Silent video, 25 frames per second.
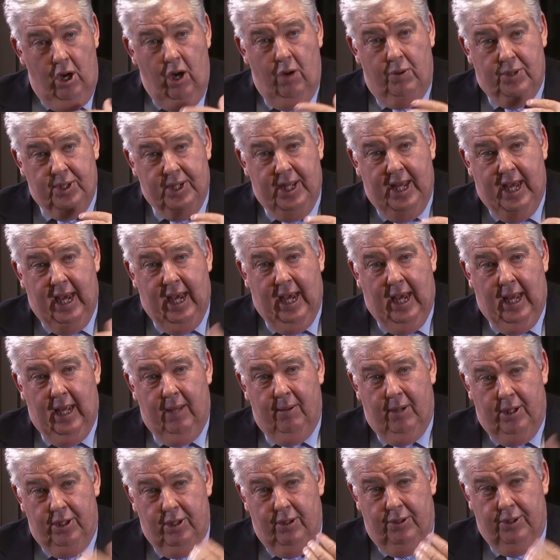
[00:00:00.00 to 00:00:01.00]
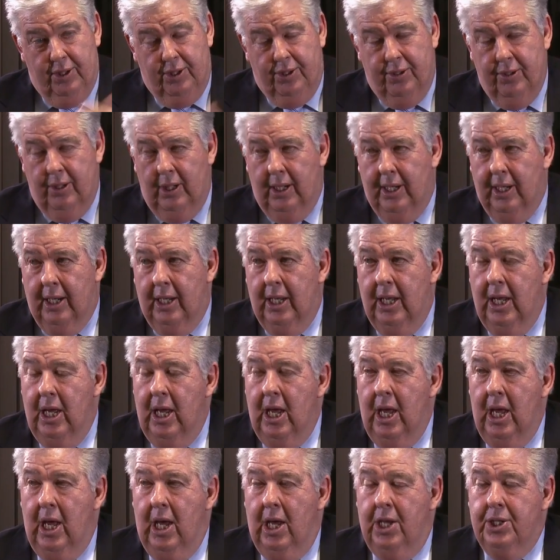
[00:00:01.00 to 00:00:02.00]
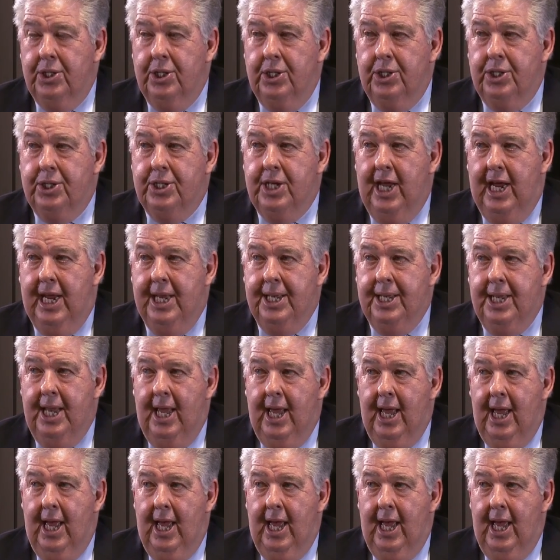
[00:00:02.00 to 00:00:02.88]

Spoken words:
I was there because I was the tour leader, she said,